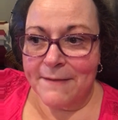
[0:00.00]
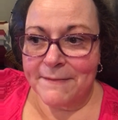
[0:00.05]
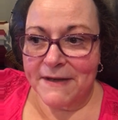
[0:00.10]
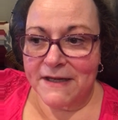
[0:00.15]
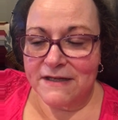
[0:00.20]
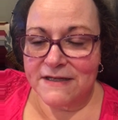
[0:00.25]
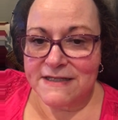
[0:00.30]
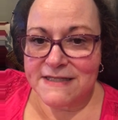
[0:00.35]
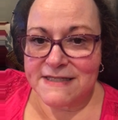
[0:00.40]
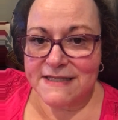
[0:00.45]

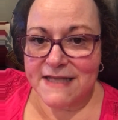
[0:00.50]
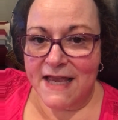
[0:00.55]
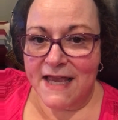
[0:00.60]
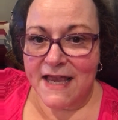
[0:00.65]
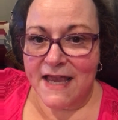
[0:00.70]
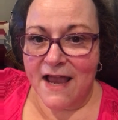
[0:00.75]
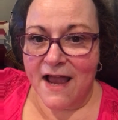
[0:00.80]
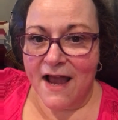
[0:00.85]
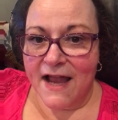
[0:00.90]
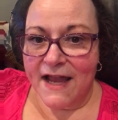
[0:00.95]
going to
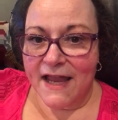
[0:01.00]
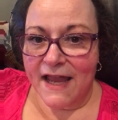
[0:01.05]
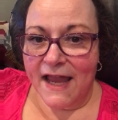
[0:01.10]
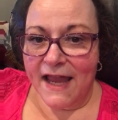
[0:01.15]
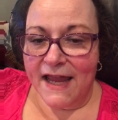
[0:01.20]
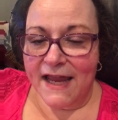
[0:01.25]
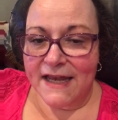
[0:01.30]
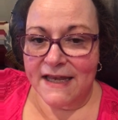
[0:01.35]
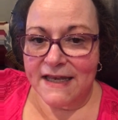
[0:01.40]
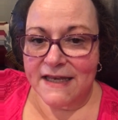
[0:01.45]
say I
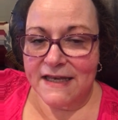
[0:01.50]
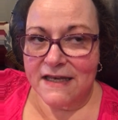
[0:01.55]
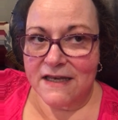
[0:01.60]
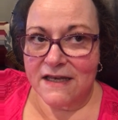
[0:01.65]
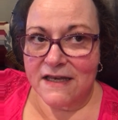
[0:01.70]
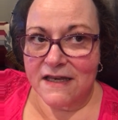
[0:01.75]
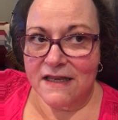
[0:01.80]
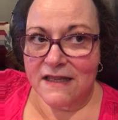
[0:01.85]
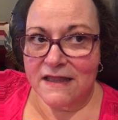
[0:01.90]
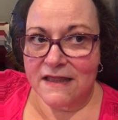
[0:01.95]
ate
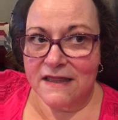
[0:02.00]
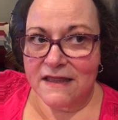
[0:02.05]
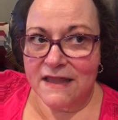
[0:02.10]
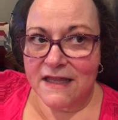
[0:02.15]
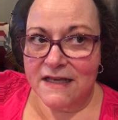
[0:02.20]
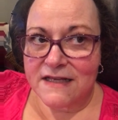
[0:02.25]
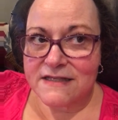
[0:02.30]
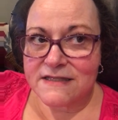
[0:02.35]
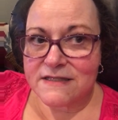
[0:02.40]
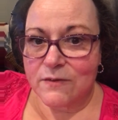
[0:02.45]

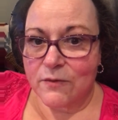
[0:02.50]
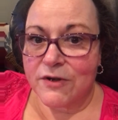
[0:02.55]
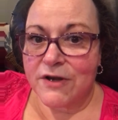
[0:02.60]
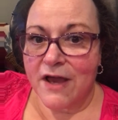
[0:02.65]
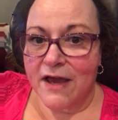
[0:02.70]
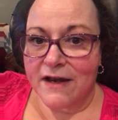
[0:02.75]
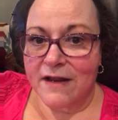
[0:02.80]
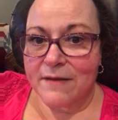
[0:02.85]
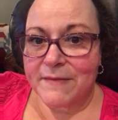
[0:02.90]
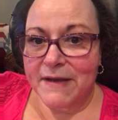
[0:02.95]
things that were
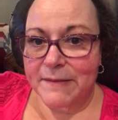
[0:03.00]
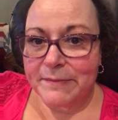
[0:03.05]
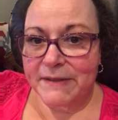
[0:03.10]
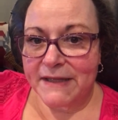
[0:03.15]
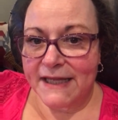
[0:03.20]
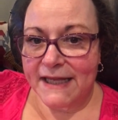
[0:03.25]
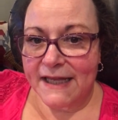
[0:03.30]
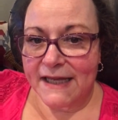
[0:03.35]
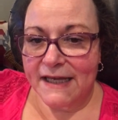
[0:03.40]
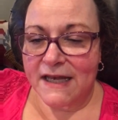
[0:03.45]
not on my
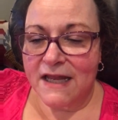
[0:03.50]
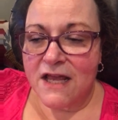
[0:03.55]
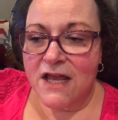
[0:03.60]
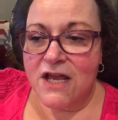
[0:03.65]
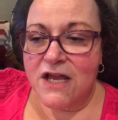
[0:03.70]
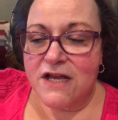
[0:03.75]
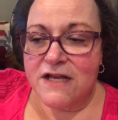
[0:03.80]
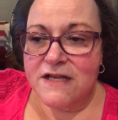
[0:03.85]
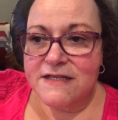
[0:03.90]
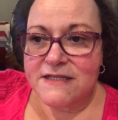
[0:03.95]
plan.
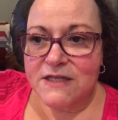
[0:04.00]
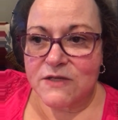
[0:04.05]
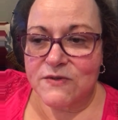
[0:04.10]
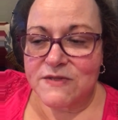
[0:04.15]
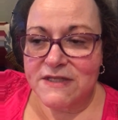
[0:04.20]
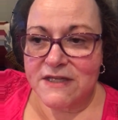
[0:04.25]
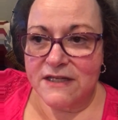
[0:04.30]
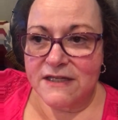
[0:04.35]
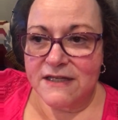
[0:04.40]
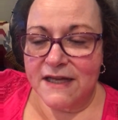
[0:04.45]
So
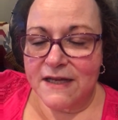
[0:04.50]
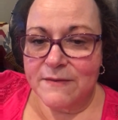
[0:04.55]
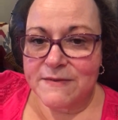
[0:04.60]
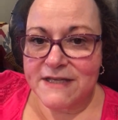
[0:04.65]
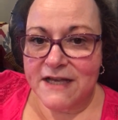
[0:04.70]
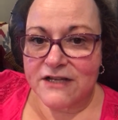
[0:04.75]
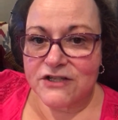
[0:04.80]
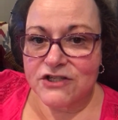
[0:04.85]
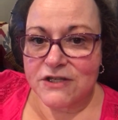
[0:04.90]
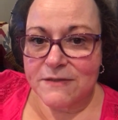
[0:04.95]
Sunday
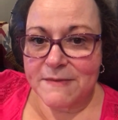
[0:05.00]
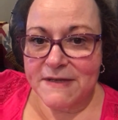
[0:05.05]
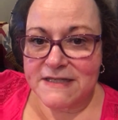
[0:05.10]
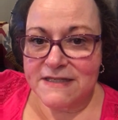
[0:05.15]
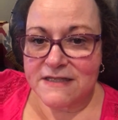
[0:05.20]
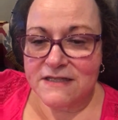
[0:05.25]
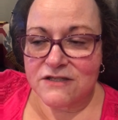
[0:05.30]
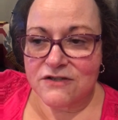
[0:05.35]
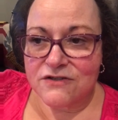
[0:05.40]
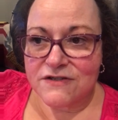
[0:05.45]
was actually my
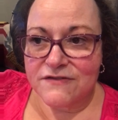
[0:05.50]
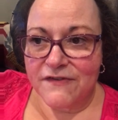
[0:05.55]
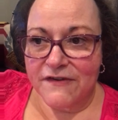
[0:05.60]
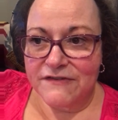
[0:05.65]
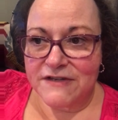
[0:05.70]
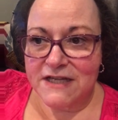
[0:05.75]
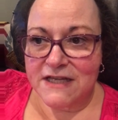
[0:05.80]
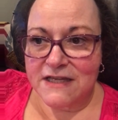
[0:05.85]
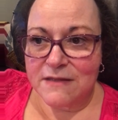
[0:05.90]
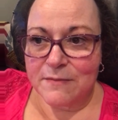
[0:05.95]
sister's
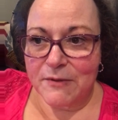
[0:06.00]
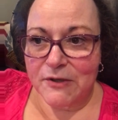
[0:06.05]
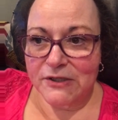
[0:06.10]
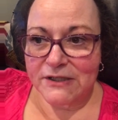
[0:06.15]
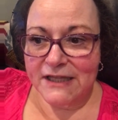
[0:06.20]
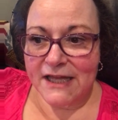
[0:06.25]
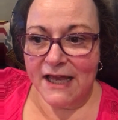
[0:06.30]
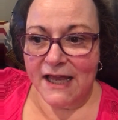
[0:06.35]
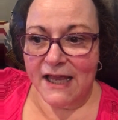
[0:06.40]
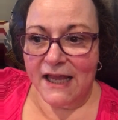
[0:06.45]
50th
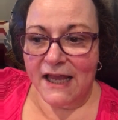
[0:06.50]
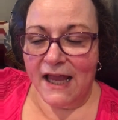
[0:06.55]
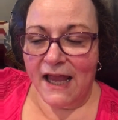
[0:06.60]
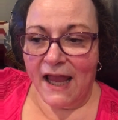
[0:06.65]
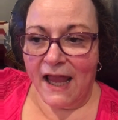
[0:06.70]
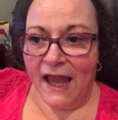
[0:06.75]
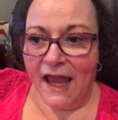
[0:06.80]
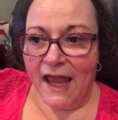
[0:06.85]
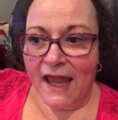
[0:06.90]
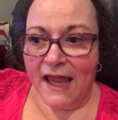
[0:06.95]
birthday,
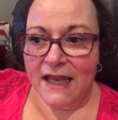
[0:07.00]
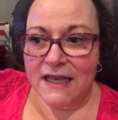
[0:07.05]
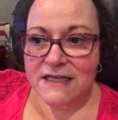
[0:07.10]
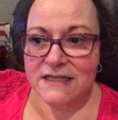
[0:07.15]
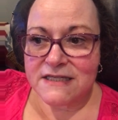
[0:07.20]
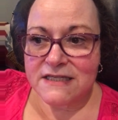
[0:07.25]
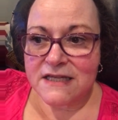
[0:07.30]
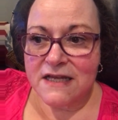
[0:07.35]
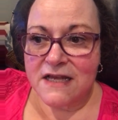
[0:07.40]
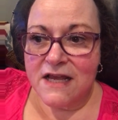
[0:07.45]

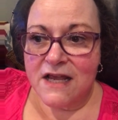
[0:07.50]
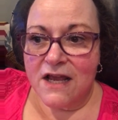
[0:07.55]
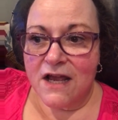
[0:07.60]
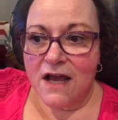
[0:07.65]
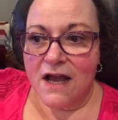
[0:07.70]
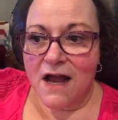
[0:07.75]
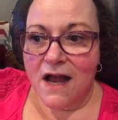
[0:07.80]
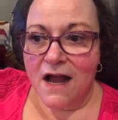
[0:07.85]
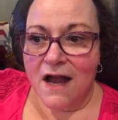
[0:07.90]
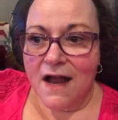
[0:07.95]
and
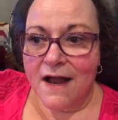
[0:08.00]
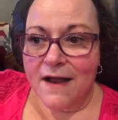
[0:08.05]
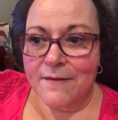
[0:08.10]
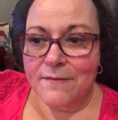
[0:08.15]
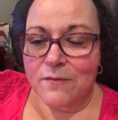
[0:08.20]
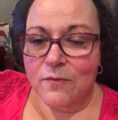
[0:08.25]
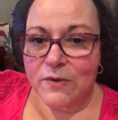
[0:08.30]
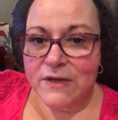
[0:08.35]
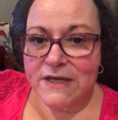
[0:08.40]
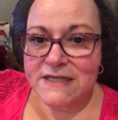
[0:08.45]

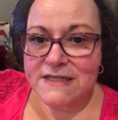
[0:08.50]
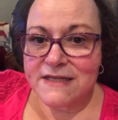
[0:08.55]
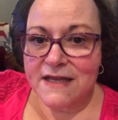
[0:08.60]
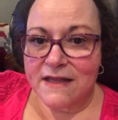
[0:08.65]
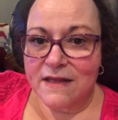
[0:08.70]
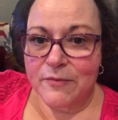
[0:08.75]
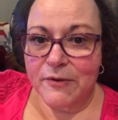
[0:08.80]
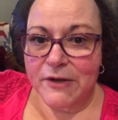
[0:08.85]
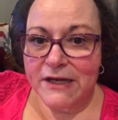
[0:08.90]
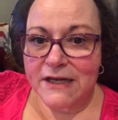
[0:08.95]
we
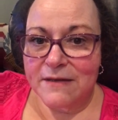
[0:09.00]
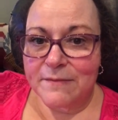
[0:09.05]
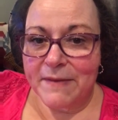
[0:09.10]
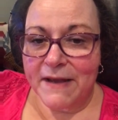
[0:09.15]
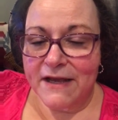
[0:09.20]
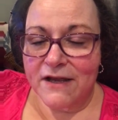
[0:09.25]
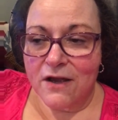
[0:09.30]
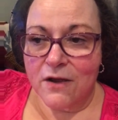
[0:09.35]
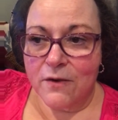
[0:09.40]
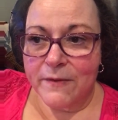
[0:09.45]
celebrated
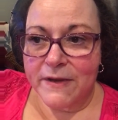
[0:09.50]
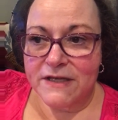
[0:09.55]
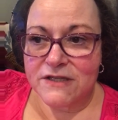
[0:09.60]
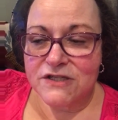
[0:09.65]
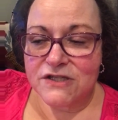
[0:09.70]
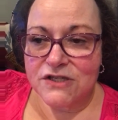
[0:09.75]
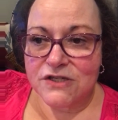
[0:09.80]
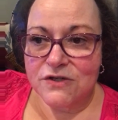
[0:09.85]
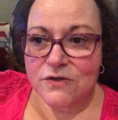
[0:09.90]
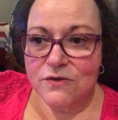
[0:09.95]
by going
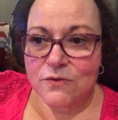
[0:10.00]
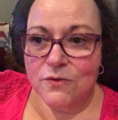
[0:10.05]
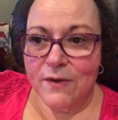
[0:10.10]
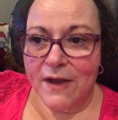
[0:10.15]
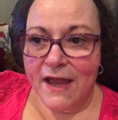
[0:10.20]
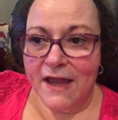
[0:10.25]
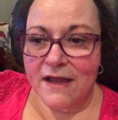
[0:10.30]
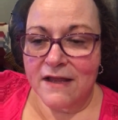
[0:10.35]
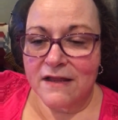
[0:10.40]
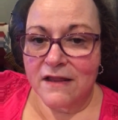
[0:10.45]
to
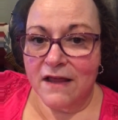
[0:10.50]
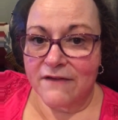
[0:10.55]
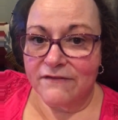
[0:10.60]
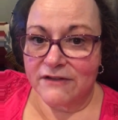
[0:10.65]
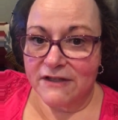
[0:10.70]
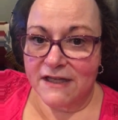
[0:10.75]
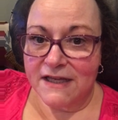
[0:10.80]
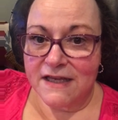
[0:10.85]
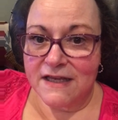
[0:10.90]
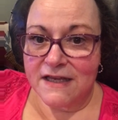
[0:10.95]
a
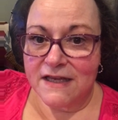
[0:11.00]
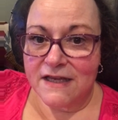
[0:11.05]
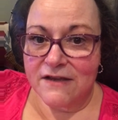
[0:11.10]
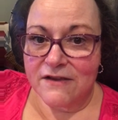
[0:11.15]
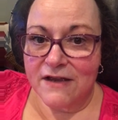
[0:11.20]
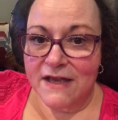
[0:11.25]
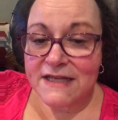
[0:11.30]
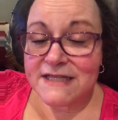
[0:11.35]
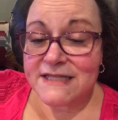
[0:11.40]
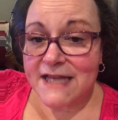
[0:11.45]

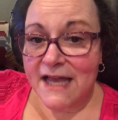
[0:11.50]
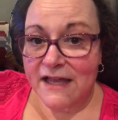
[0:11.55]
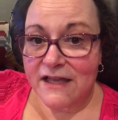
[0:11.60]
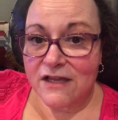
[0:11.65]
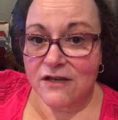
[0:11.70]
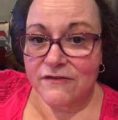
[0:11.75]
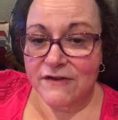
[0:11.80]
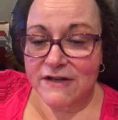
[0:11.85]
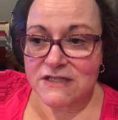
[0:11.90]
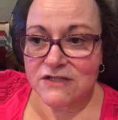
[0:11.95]
lovely
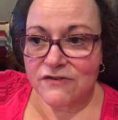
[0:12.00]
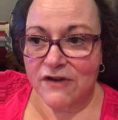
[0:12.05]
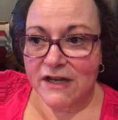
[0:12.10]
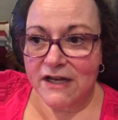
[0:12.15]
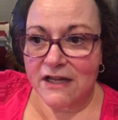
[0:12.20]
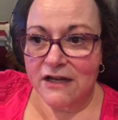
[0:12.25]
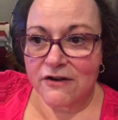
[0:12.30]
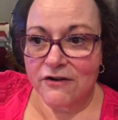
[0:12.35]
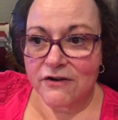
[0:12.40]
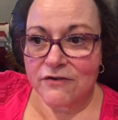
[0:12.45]
Italian
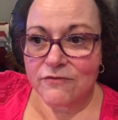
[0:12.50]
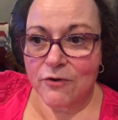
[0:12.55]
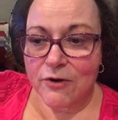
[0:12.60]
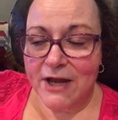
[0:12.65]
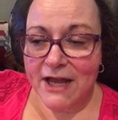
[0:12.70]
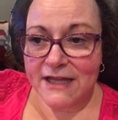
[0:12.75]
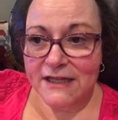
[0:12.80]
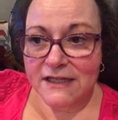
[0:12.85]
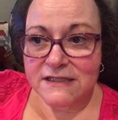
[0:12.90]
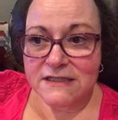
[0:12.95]
restaurant here in Rhode
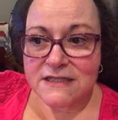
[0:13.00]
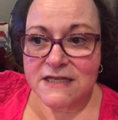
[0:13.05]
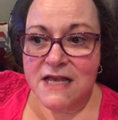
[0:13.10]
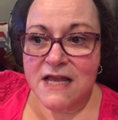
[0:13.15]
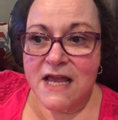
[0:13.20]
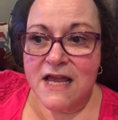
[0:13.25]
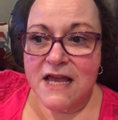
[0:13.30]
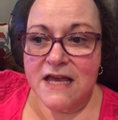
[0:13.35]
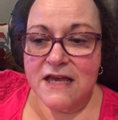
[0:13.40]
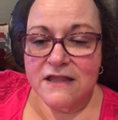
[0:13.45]
Island.
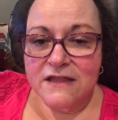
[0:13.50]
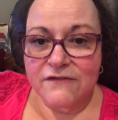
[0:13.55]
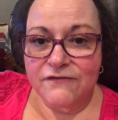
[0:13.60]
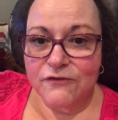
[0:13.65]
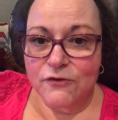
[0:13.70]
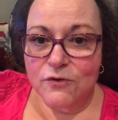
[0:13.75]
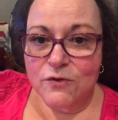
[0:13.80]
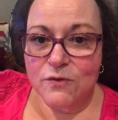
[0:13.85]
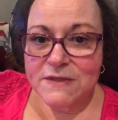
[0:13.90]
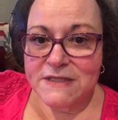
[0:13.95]
The
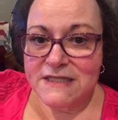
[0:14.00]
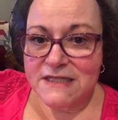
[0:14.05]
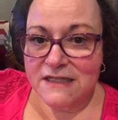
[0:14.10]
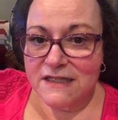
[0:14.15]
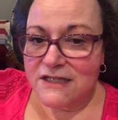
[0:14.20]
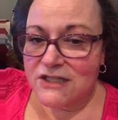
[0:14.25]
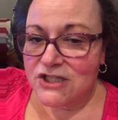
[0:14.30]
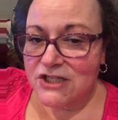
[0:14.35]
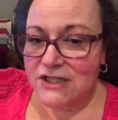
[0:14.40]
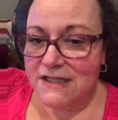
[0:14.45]
food was
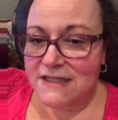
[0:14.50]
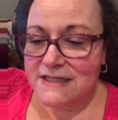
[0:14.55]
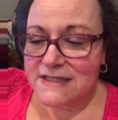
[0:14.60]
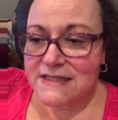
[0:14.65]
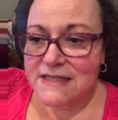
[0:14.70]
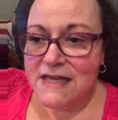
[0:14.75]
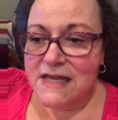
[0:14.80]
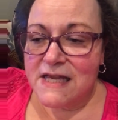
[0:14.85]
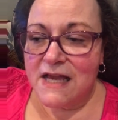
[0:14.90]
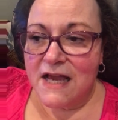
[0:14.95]

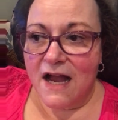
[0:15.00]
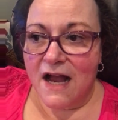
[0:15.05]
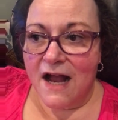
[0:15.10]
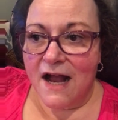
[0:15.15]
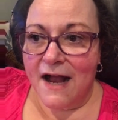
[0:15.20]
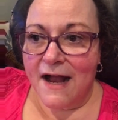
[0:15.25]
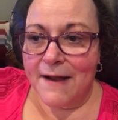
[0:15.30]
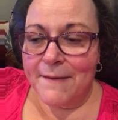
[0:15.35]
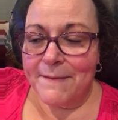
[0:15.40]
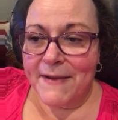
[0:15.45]
delicious.
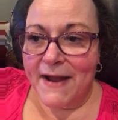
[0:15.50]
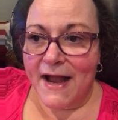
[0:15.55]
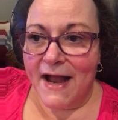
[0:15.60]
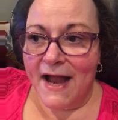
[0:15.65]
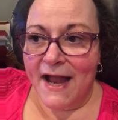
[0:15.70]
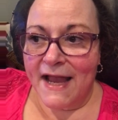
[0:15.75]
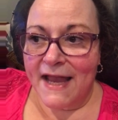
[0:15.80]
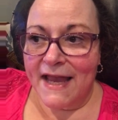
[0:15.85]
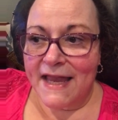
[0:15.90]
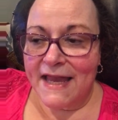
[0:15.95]

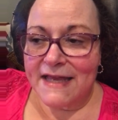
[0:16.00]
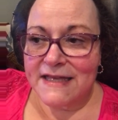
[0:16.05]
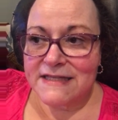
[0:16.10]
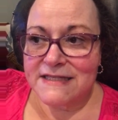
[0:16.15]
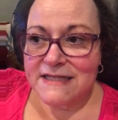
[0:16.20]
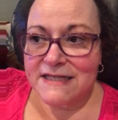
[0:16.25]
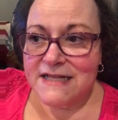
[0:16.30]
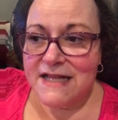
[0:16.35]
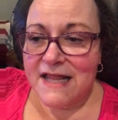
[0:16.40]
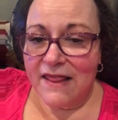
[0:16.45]
I
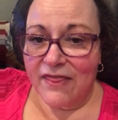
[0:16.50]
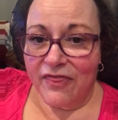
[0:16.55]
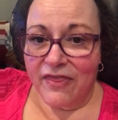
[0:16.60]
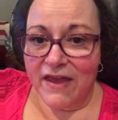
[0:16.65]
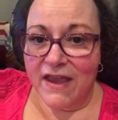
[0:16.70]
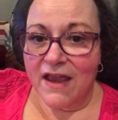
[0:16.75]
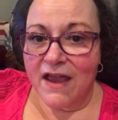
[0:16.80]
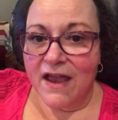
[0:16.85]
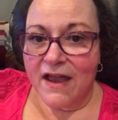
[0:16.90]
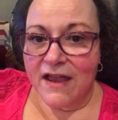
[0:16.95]
didn't
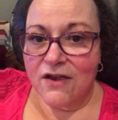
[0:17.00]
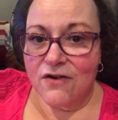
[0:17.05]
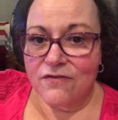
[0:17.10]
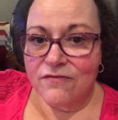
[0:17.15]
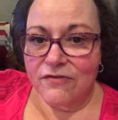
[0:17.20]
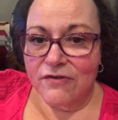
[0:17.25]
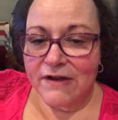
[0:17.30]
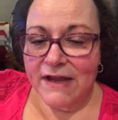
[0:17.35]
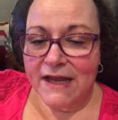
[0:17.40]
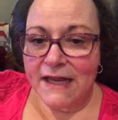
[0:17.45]
think I
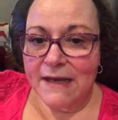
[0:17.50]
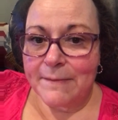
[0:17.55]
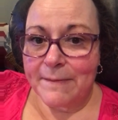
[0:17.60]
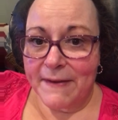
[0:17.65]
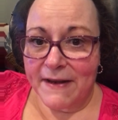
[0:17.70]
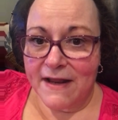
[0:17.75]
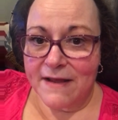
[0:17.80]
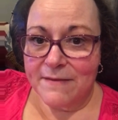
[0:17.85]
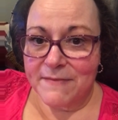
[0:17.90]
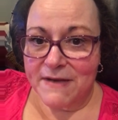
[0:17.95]
overate,
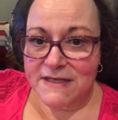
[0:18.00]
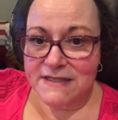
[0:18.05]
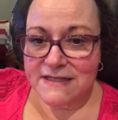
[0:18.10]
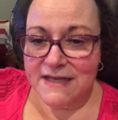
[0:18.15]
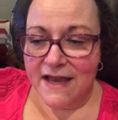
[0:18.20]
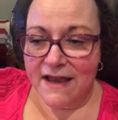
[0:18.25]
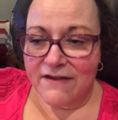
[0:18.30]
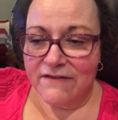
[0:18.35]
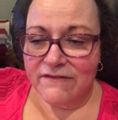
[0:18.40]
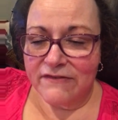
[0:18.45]
but I must
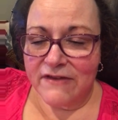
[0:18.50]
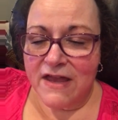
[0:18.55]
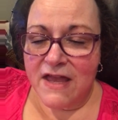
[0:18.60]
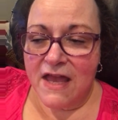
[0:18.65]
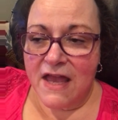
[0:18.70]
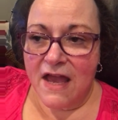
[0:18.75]
have.